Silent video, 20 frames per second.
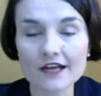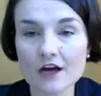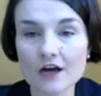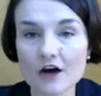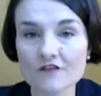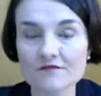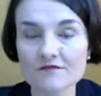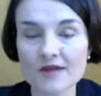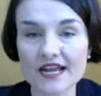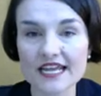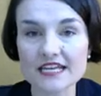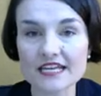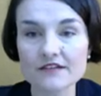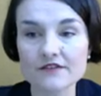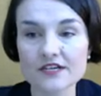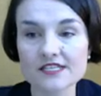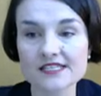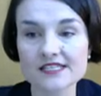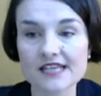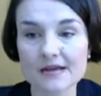of my
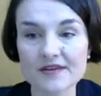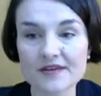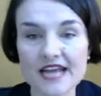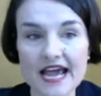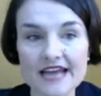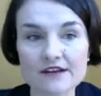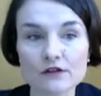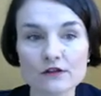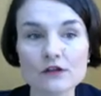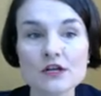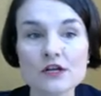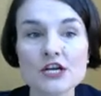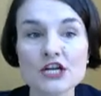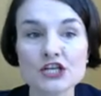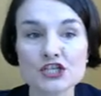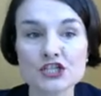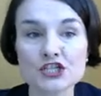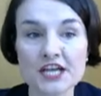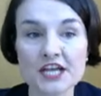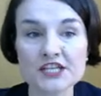inverse cup and handle
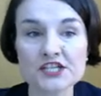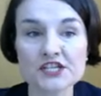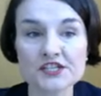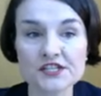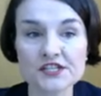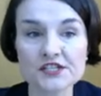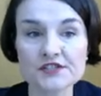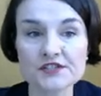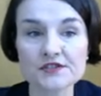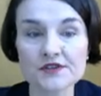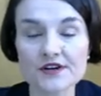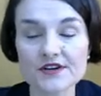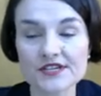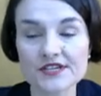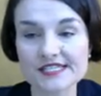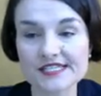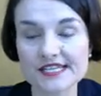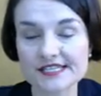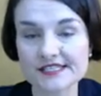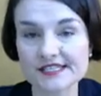changes into a
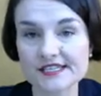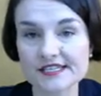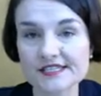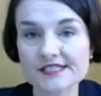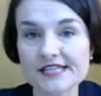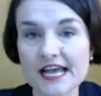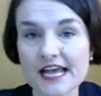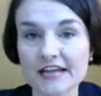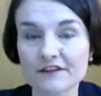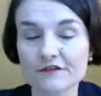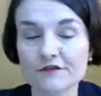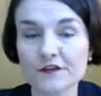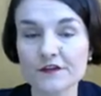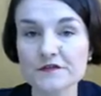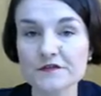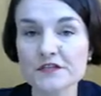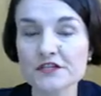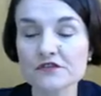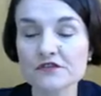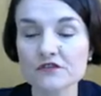resistance at
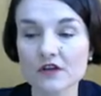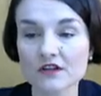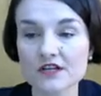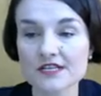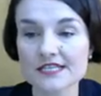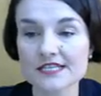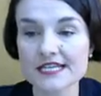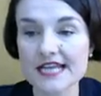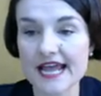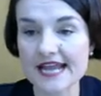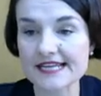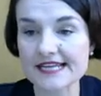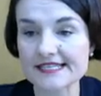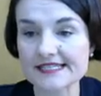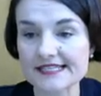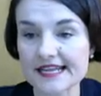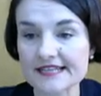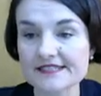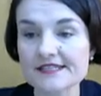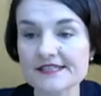
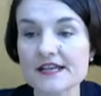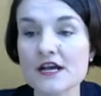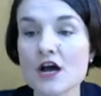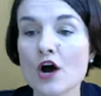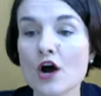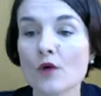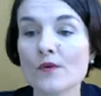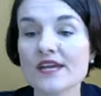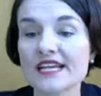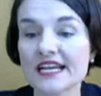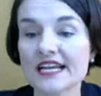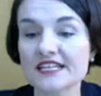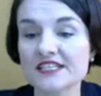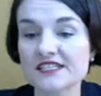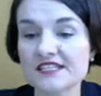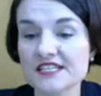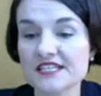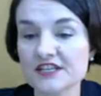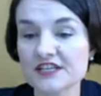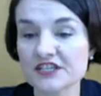$15.08, we can
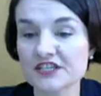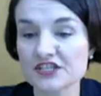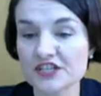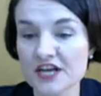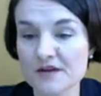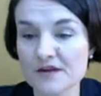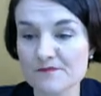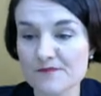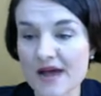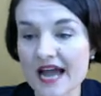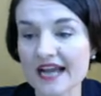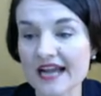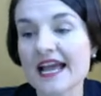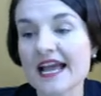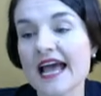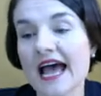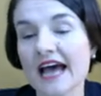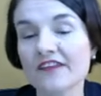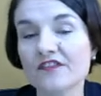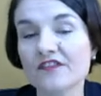see the share back
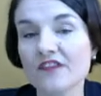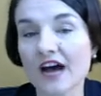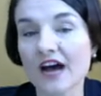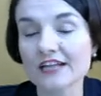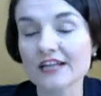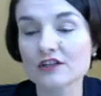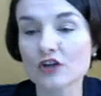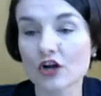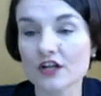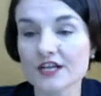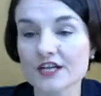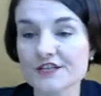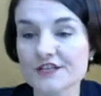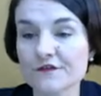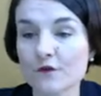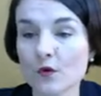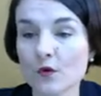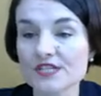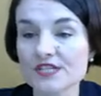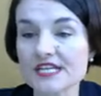at
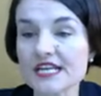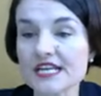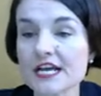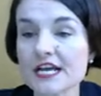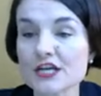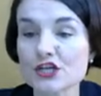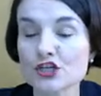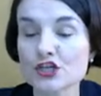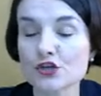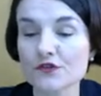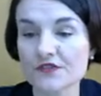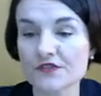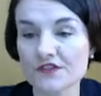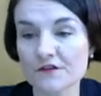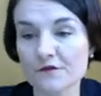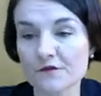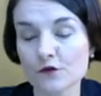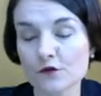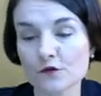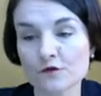$9.14 should the
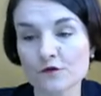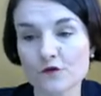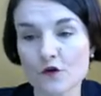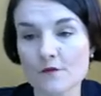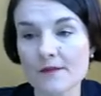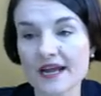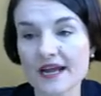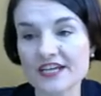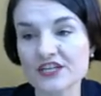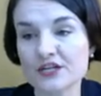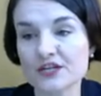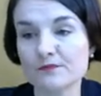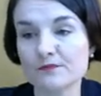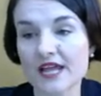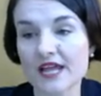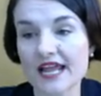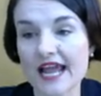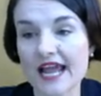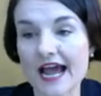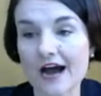full formation
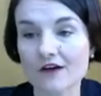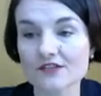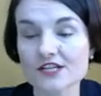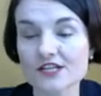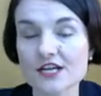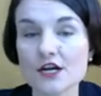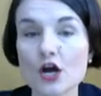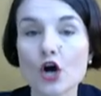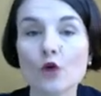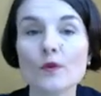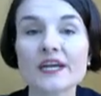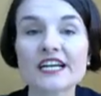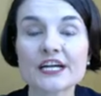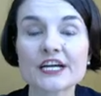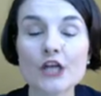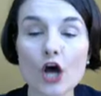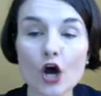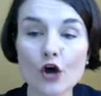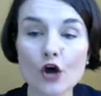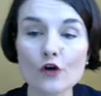play out. We
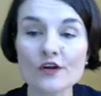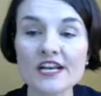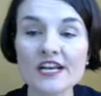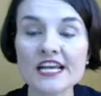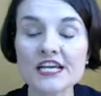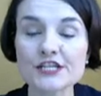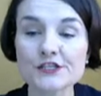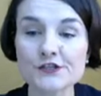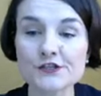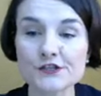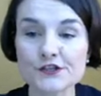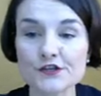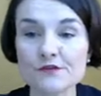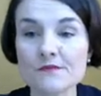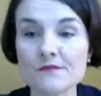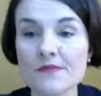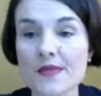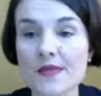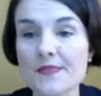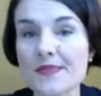can only
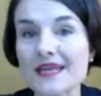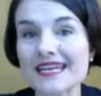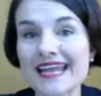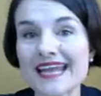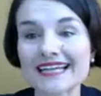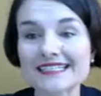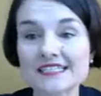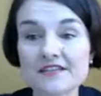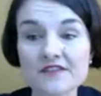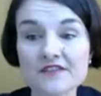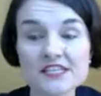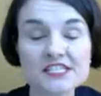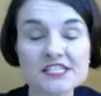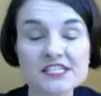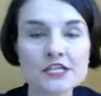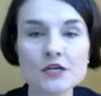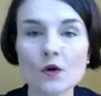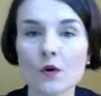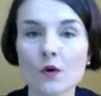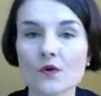assume that the
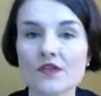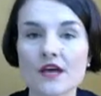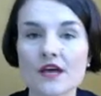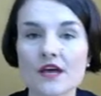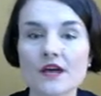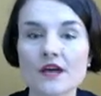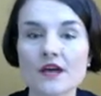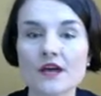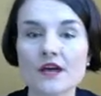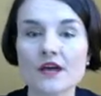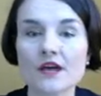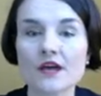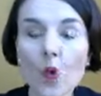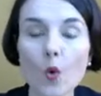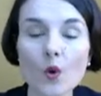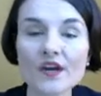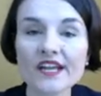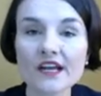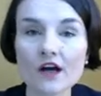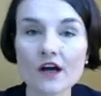negativity or the
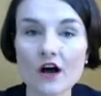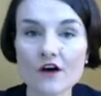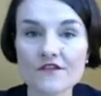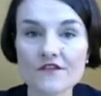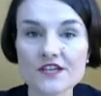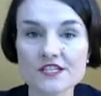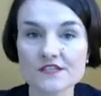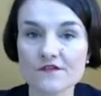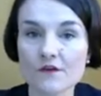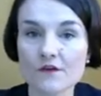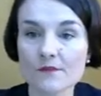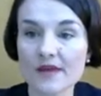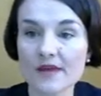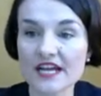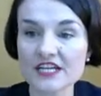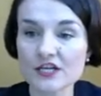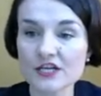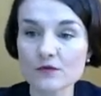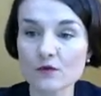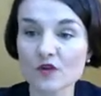warning of this
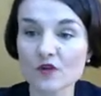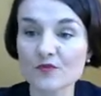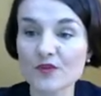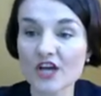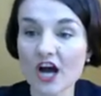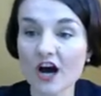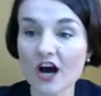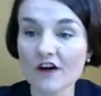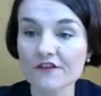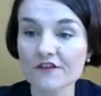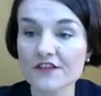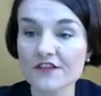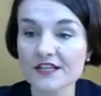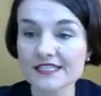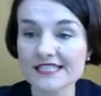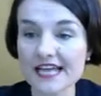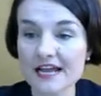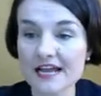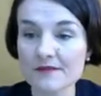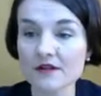formation will be off the
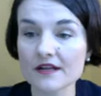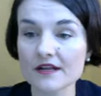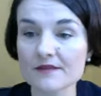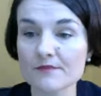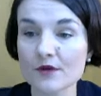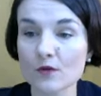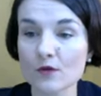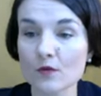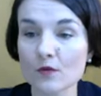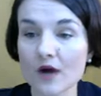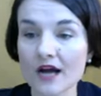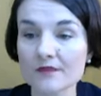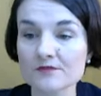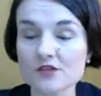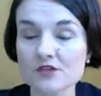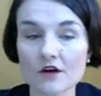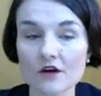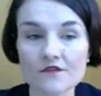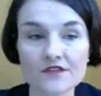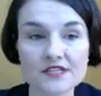table and be wiped
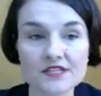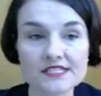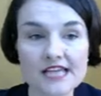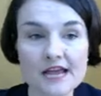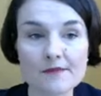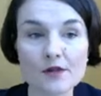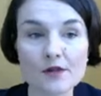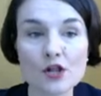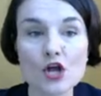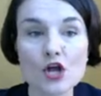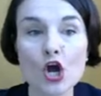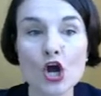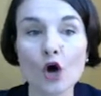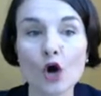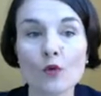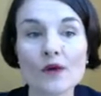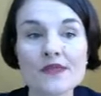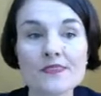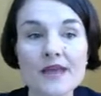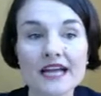off the table
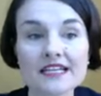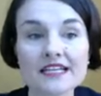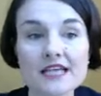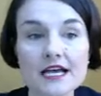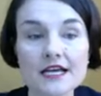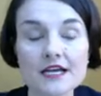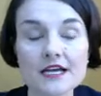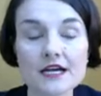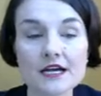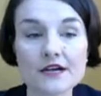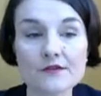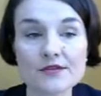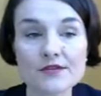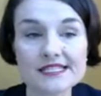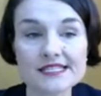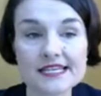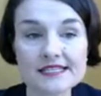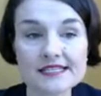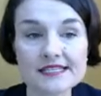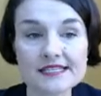when that
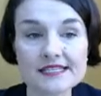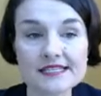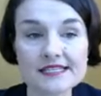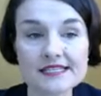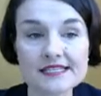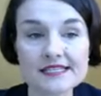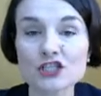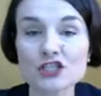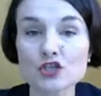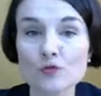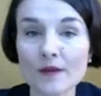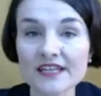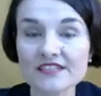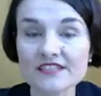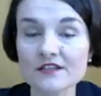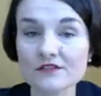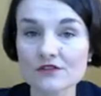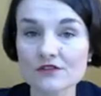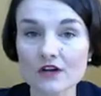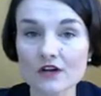resistance at
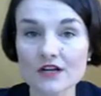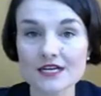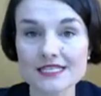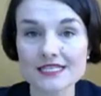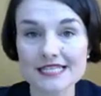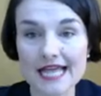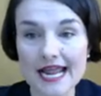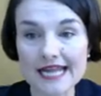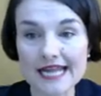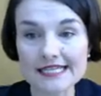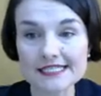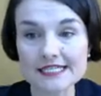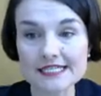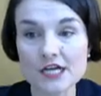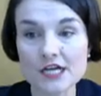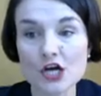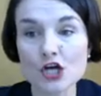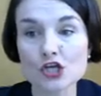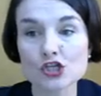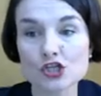$20.18
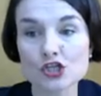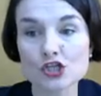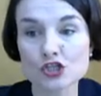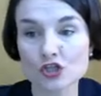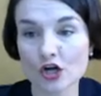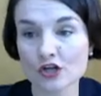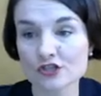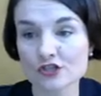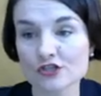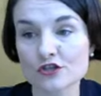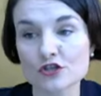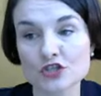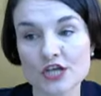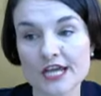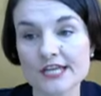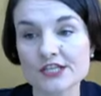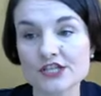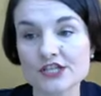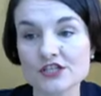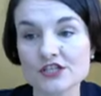starts to
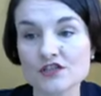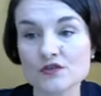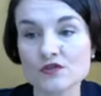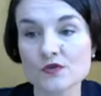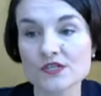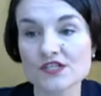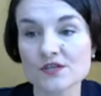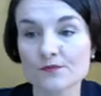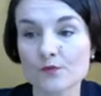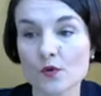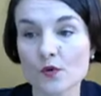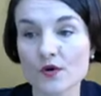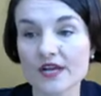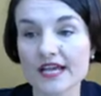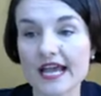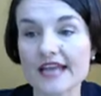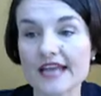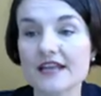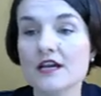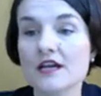change into a support
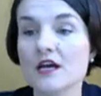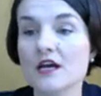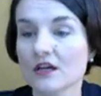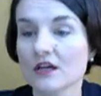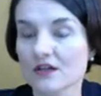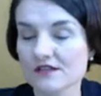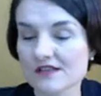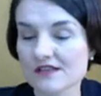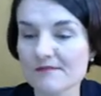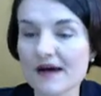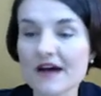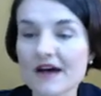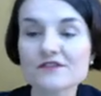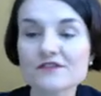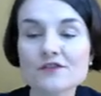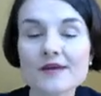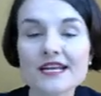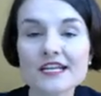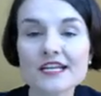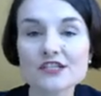again. Because above
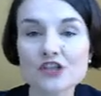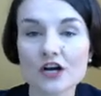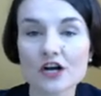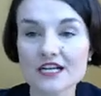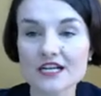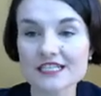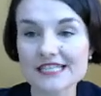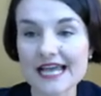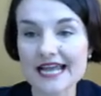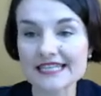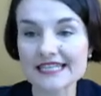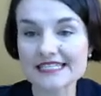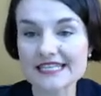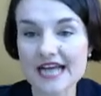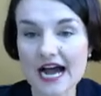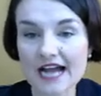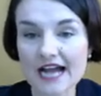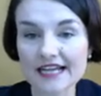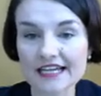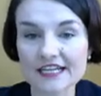$20.18,
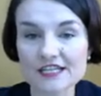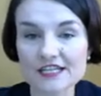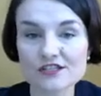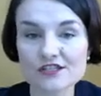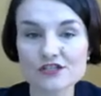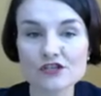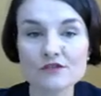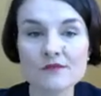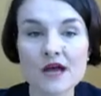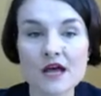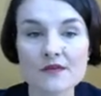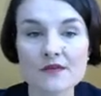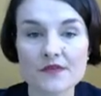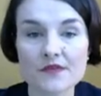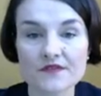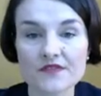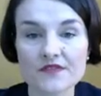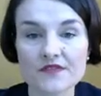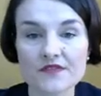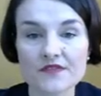I can assume
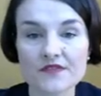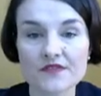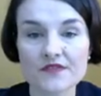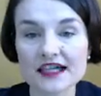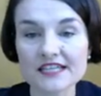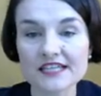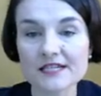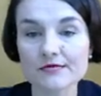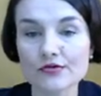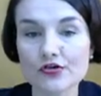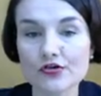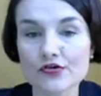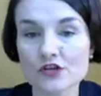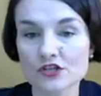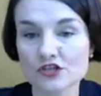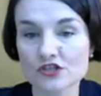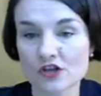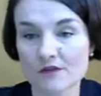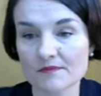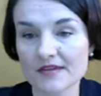that the momentum to the
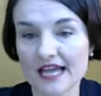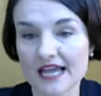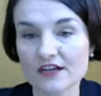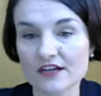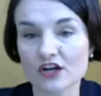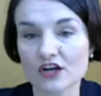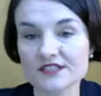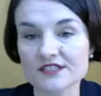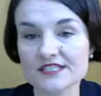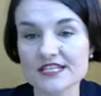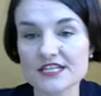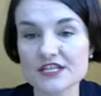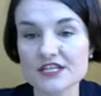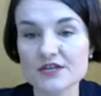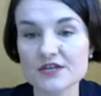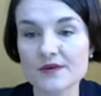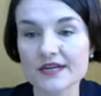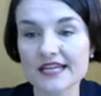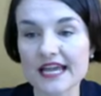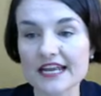top can continue
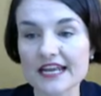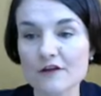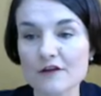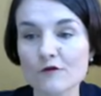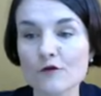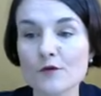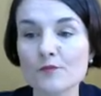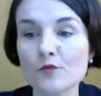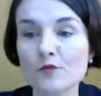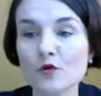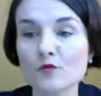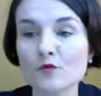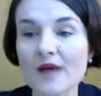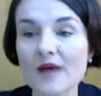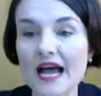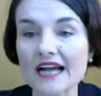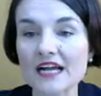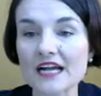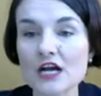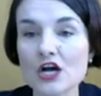again. If we pull
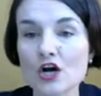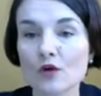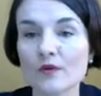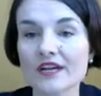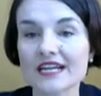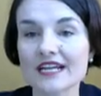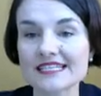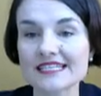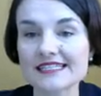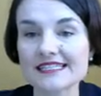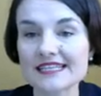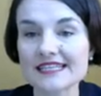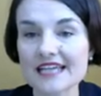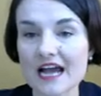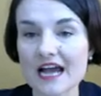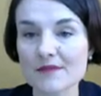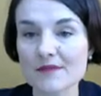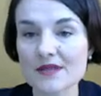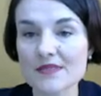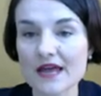back, we can see,
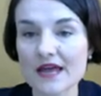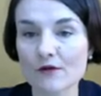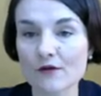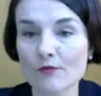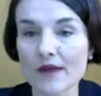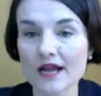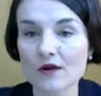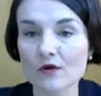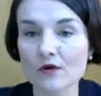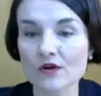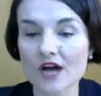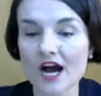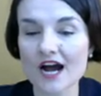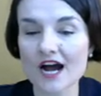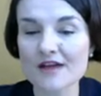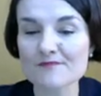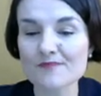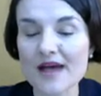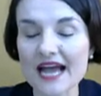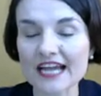that record high
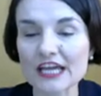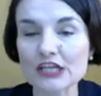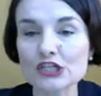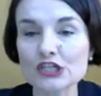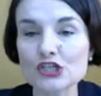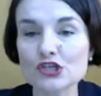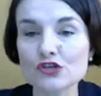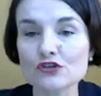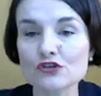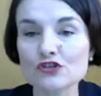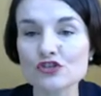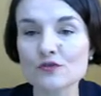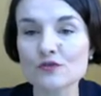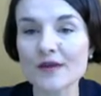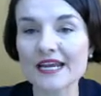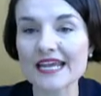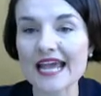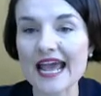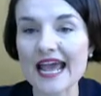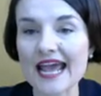back in June
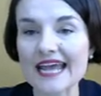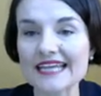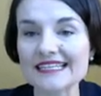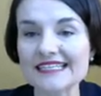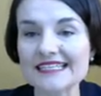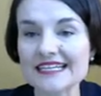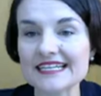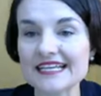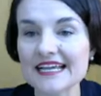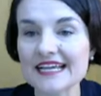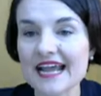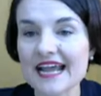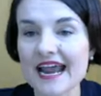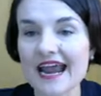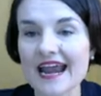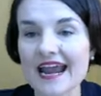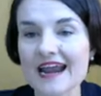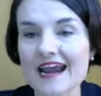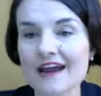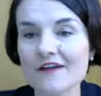2018.
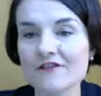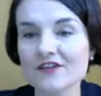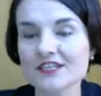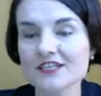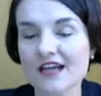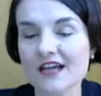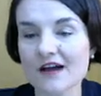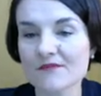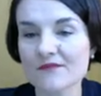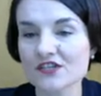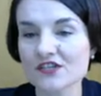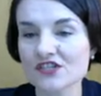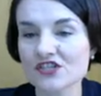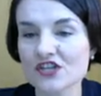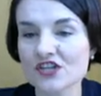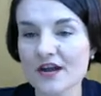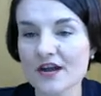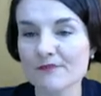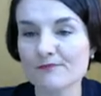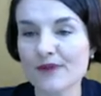Every time the
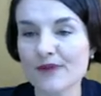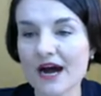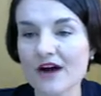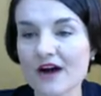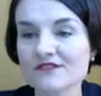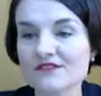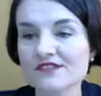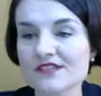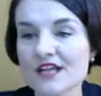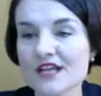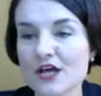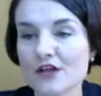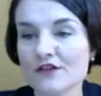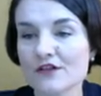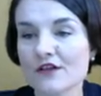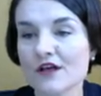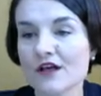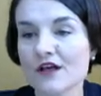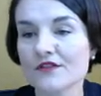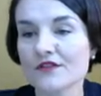share bounced,
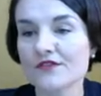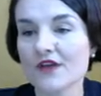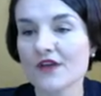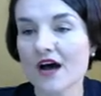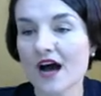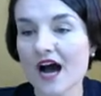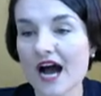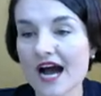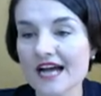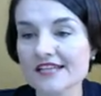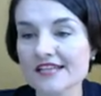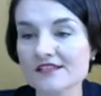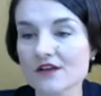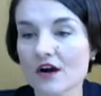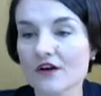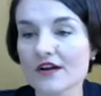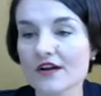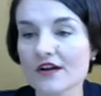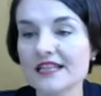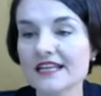the highs
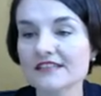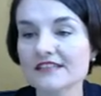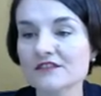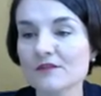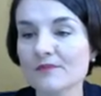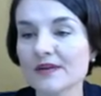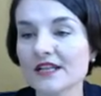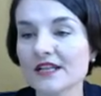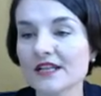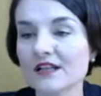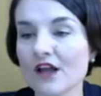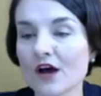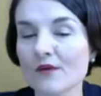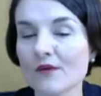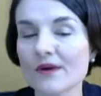are a little bit lower,